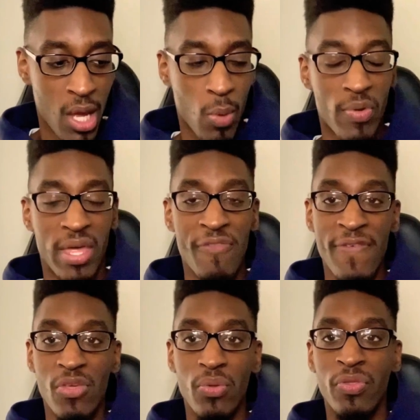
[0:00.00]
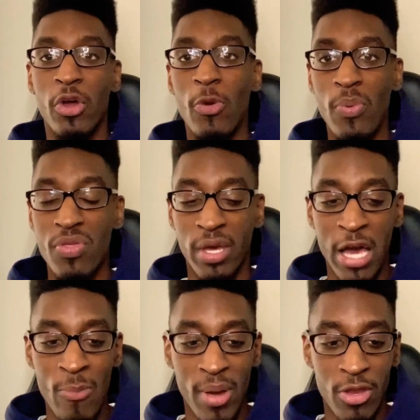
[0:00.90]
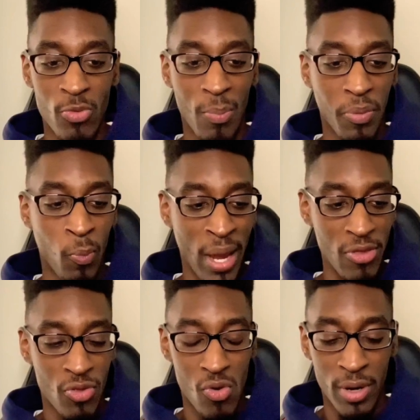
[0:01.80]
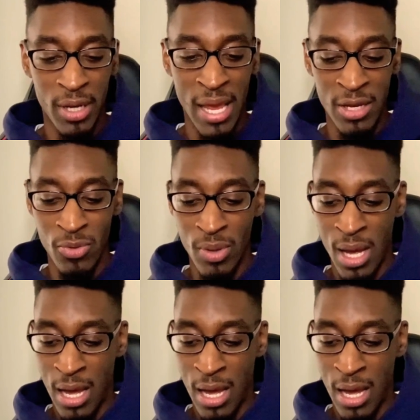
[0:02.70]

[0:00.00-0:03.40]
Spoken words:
when they have physical therapists that come in. You want to put weights on and do